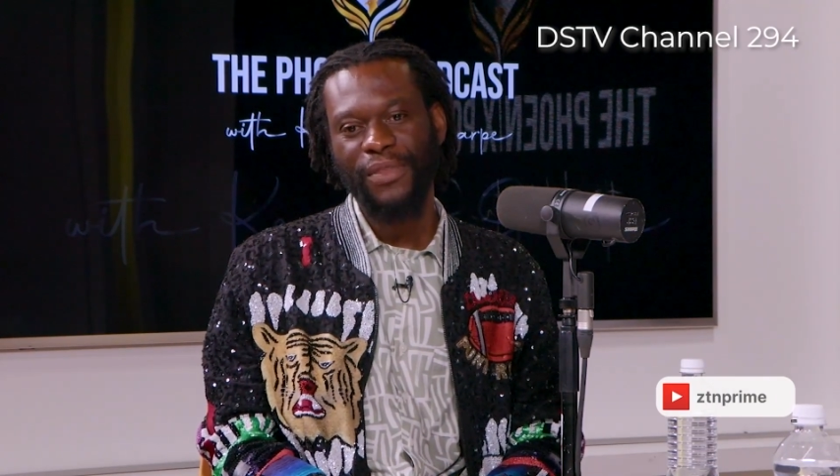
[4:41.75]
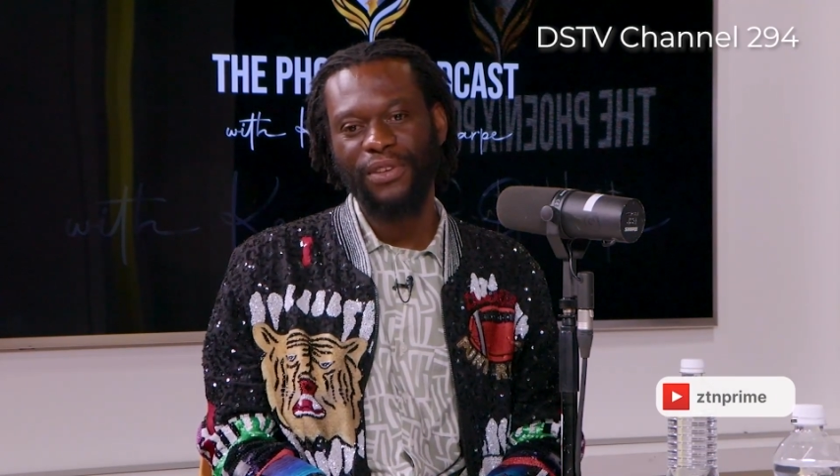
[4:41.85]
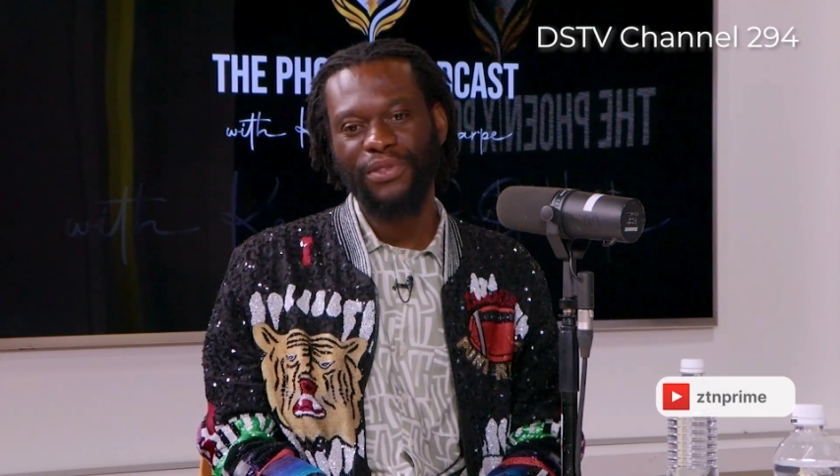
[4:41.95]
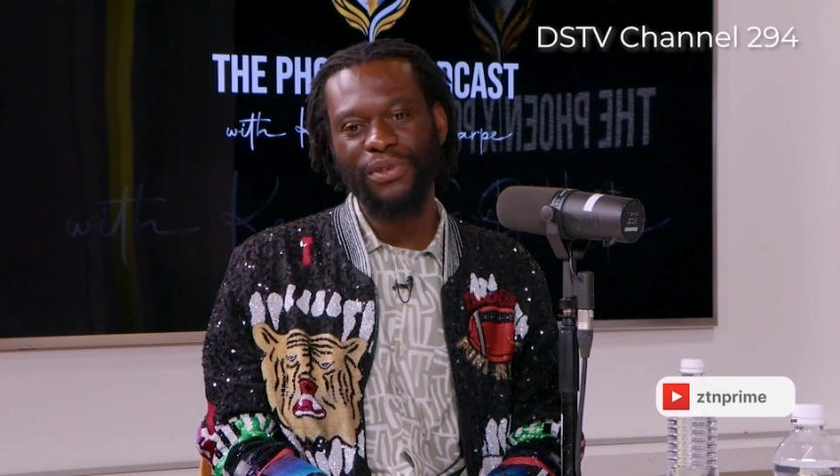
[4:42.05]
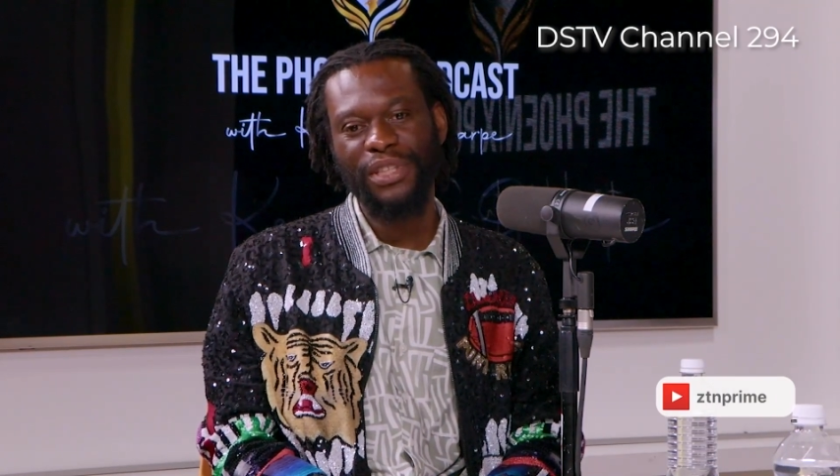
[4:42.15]

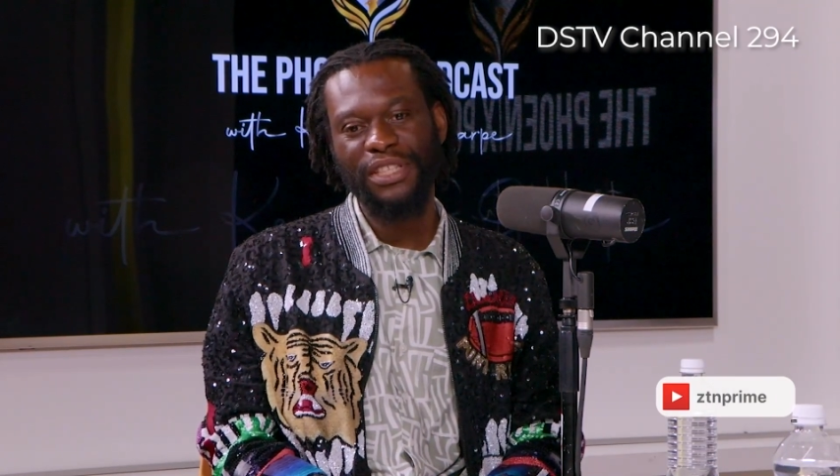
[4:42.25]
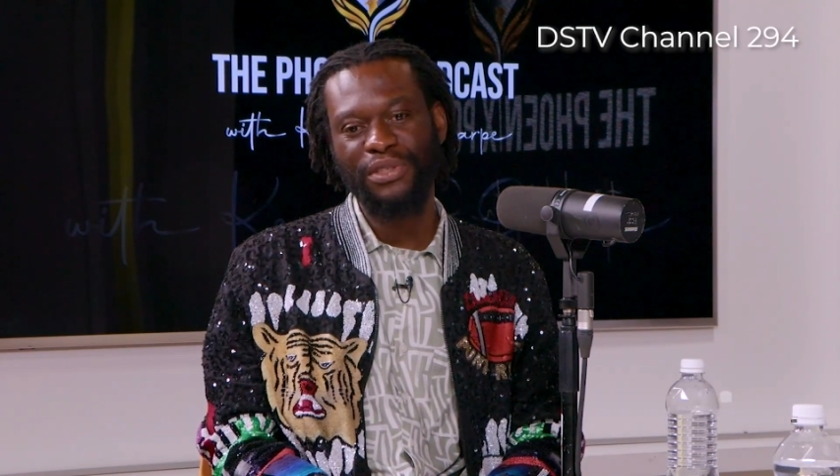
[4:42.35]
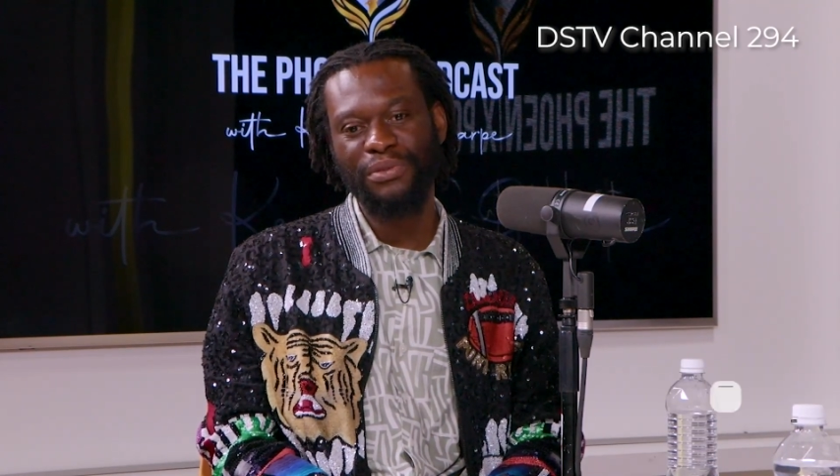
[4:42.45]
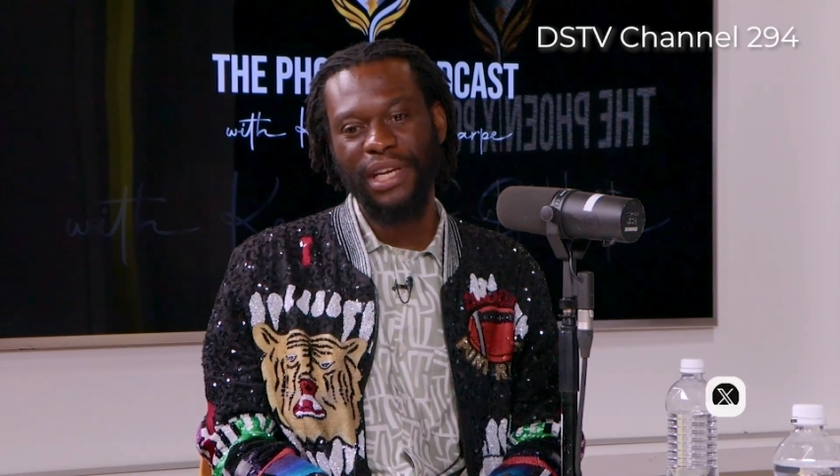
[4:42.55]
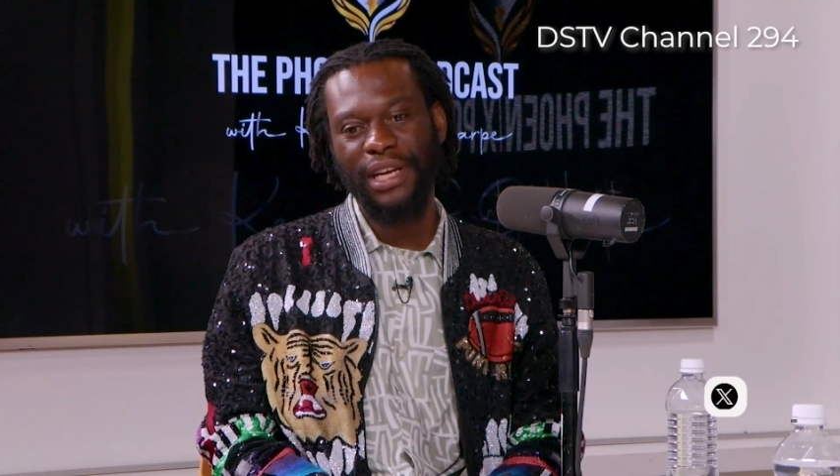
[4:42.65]
So
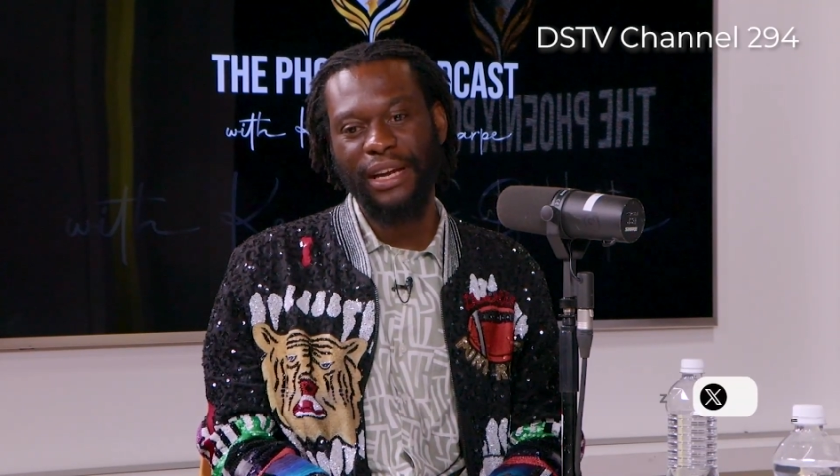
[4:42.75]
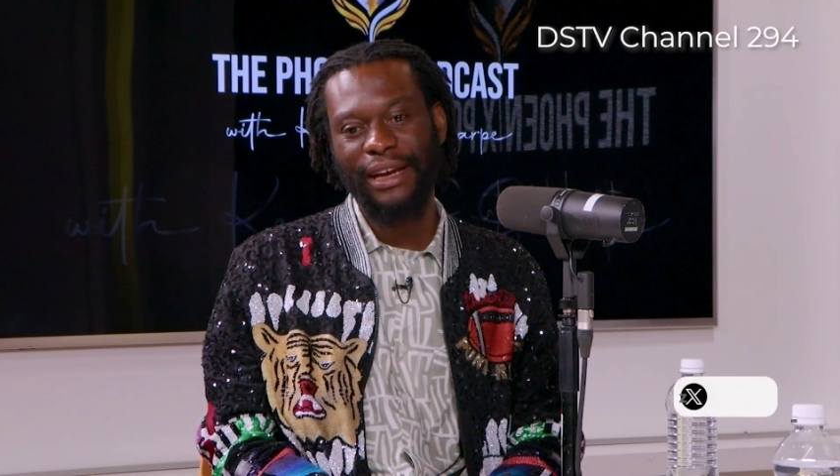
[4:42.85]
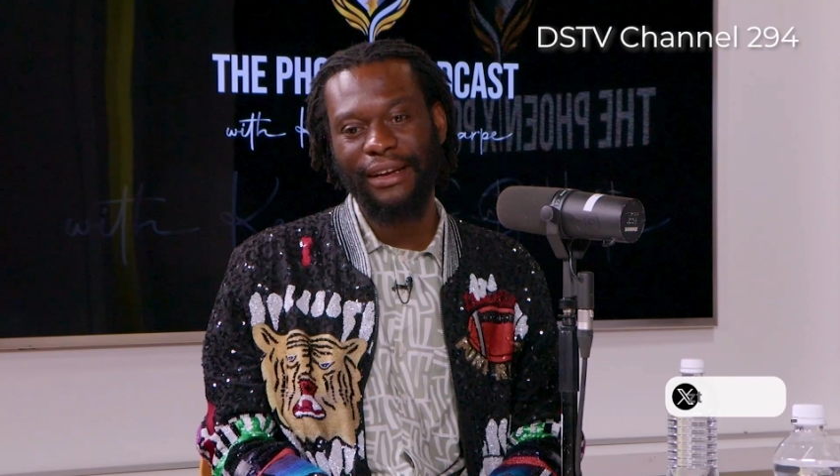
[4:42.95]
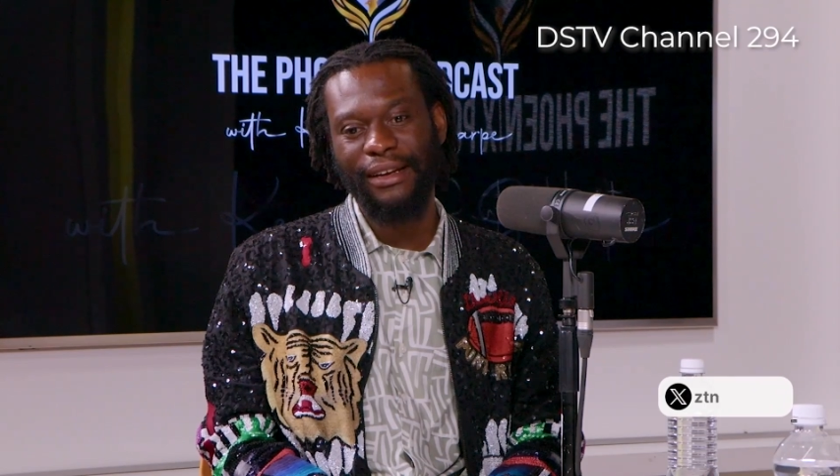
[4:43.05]
these were kind